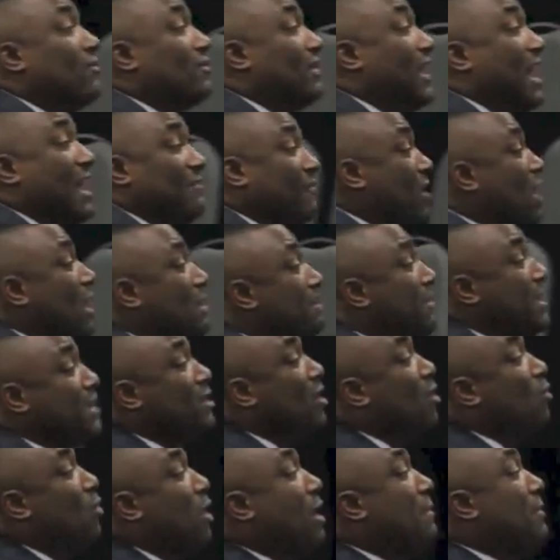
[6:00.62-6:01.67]
her life, being
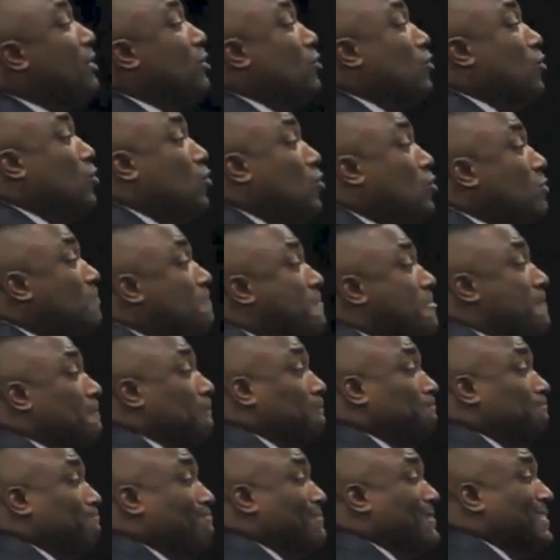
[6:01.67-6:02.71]
a woman who
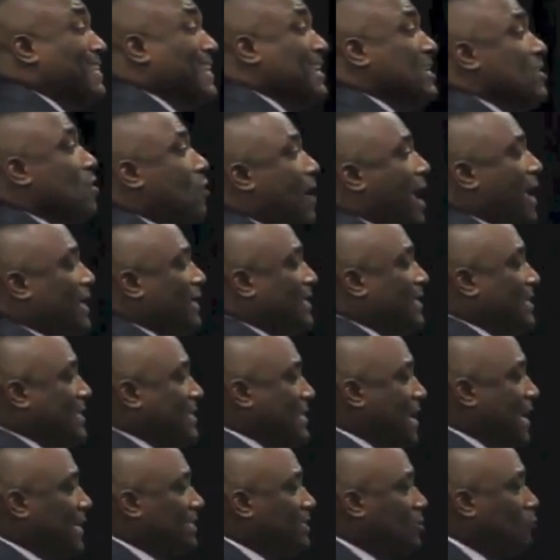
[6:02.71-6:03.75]
didn't know how to
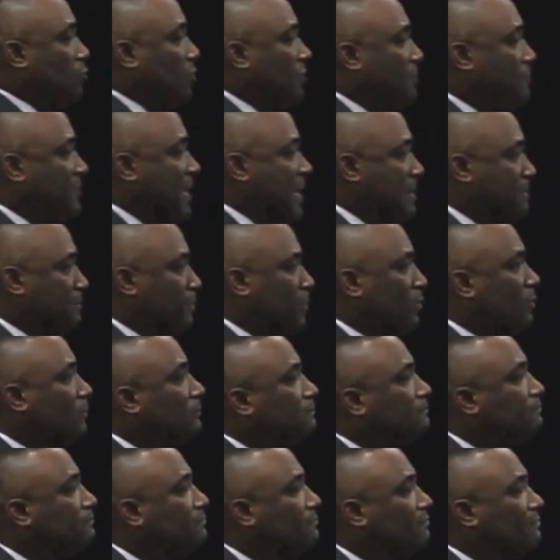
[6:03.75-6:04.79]
connect with
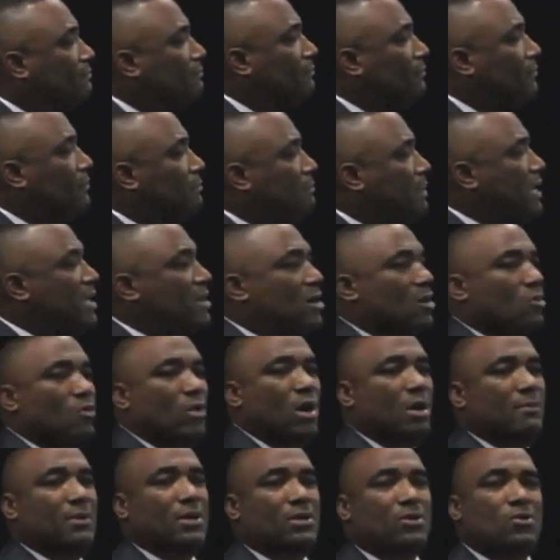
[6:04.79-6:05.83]
people, being a
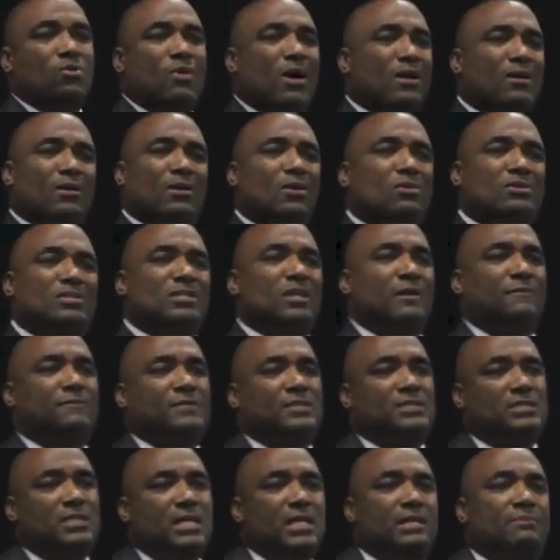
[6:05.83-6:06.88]
woman who had a low
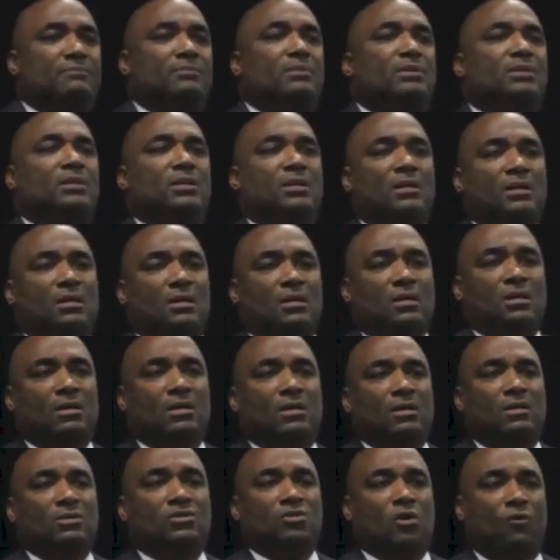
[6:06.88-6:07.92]
self-esteem.
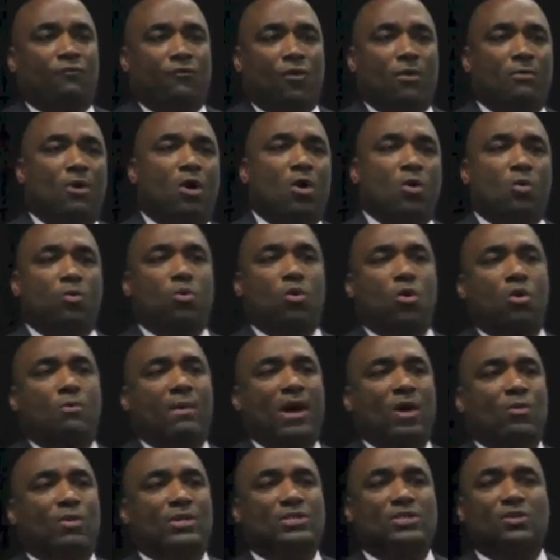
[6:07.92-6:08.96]
So from her womb,
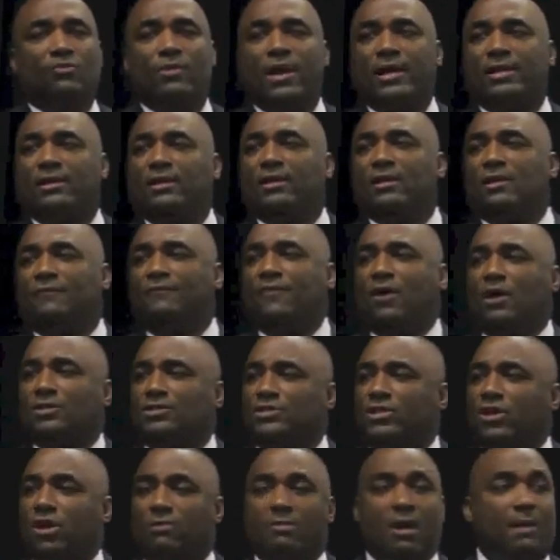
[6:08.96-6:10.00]
I went directly into
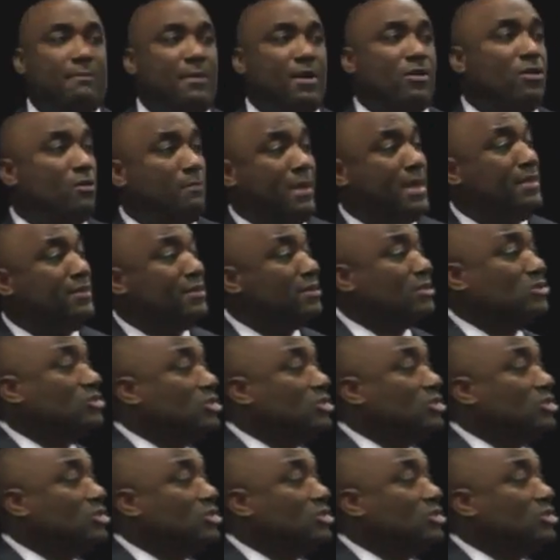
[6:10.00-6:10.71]
foster care. My mother made the